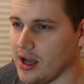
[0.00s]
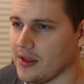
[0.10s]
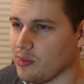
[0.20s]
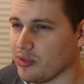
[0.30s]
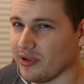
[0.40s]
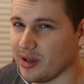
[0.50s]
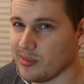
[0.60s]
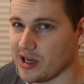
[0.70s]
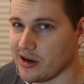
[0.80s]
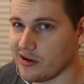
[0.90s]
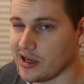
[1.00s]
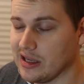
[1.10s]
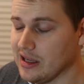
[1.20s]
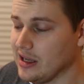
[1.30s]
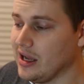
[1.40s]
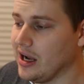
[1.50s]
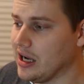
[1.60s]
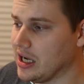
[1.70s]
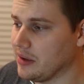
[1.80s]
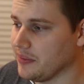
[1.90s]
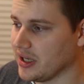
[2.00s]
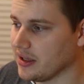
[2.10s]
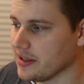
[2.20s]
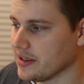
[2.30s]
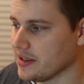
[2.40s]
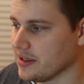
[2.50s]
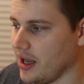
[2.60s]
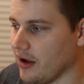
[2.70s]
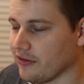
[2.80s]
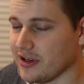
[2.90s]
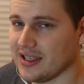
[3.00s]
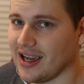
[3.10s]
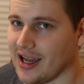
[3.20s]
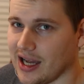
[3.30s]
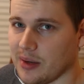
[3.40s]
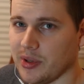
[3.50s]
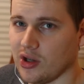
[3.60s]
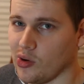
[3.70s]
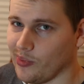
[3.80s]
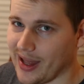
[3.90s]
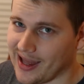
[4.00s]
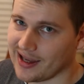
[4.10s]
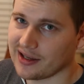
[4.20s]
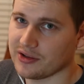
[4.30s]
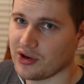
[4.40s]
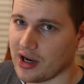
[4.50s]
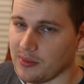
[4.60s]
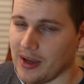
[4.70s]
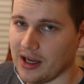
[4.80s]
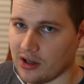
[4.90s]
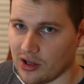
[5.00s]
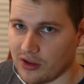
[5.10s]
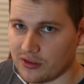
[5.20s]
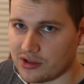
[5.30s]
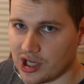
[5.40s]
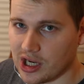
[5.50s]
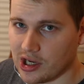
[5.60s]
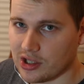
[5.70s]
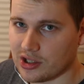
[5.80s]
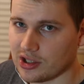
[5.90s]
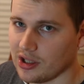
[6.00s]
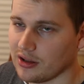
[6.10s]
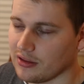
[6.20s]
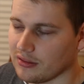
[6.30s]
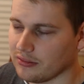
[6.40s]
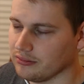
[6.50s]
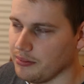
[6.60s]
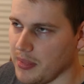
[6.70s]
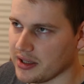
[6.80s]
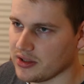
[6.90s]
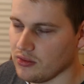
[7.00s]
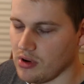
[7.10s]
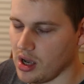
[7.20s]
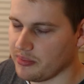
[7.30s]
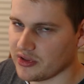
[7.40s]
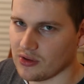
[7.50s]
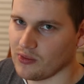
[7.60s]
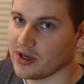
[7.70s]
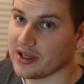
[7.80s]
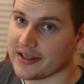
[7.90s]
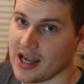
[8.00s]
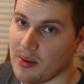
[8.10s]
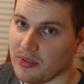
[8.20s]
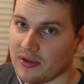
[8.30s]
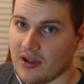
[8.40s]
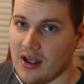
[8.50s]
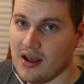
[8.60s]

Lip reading: on the preliminary, because every time you go back and try to make another change, it'll mess you up. So one example,